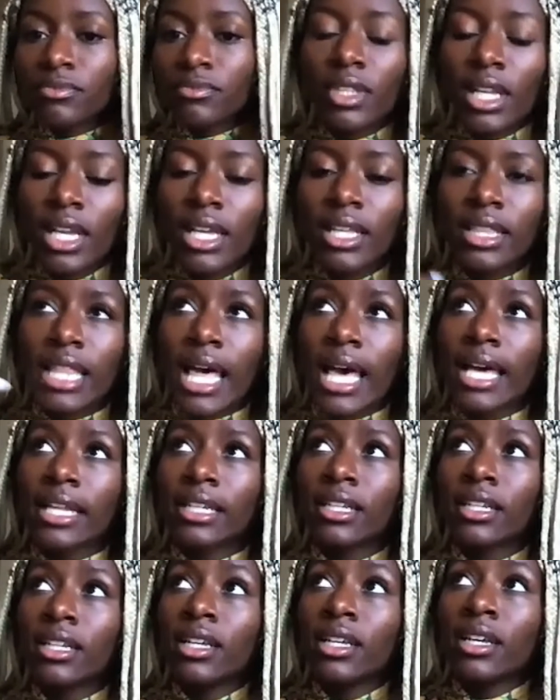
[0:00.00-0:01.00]
And then
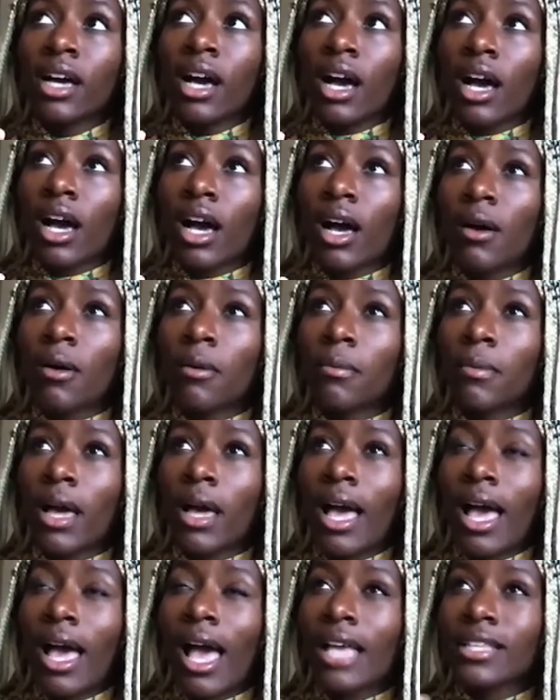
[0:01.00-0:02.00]

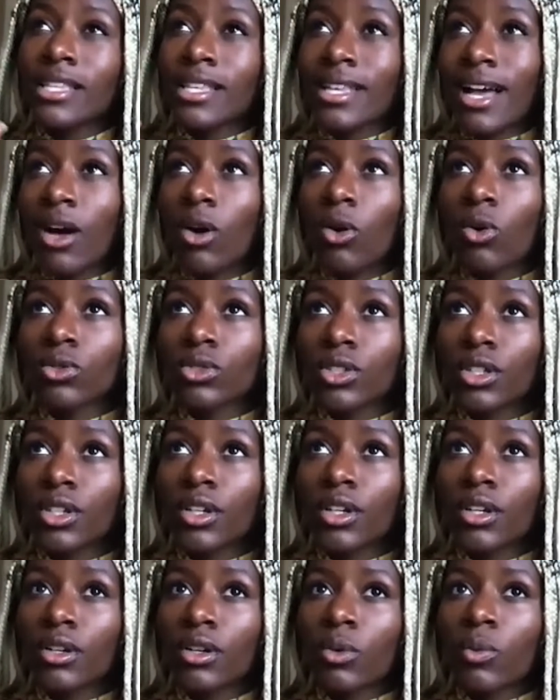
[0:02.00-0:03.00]
as I got
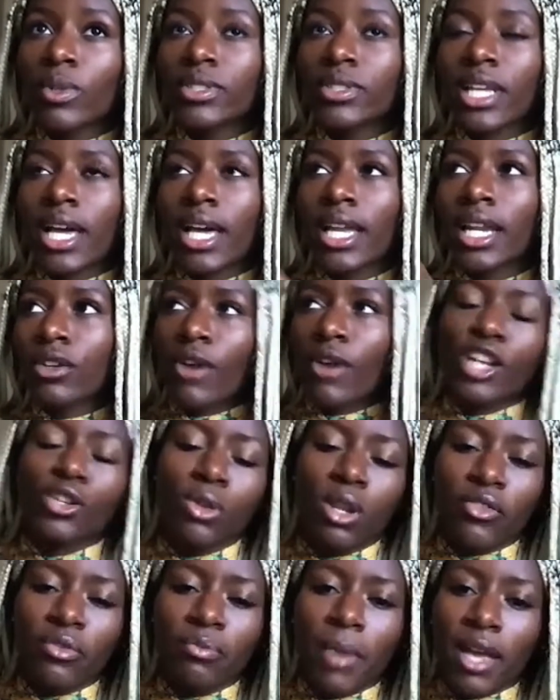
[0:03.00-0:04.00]
older, once I kind of
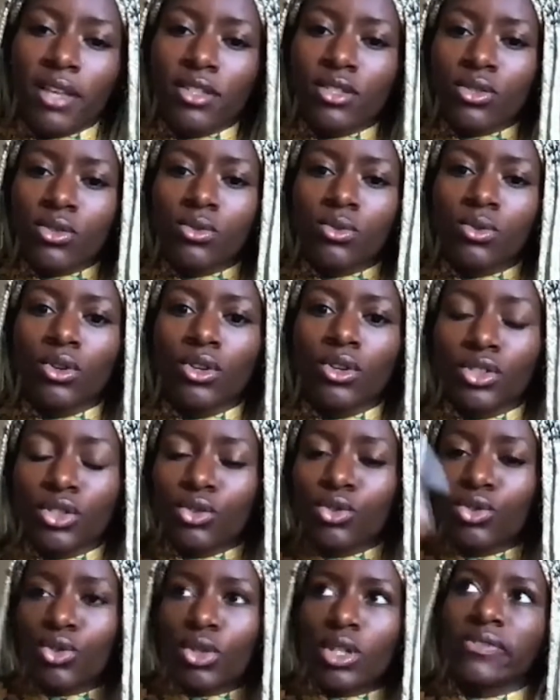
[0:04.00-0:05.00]
graduated from high school, you
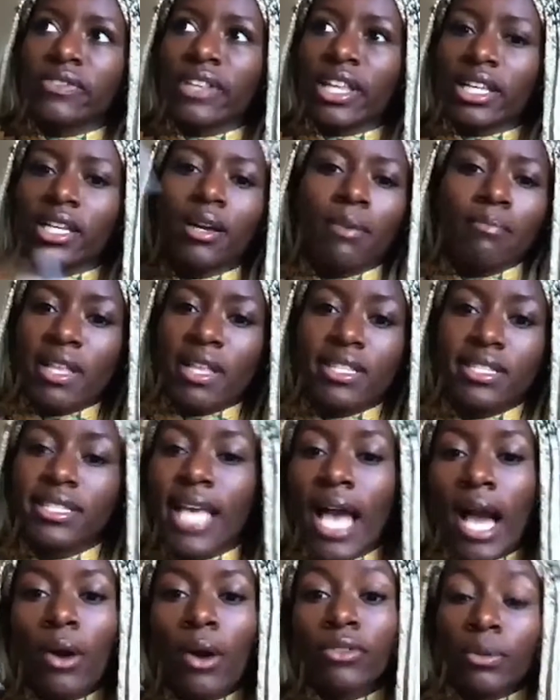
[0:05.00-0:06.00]
sort of like commenced
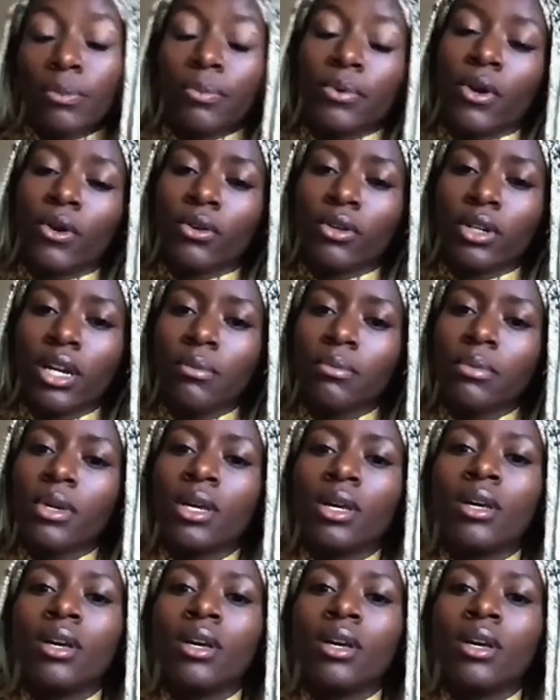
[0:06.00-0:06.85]
out the program,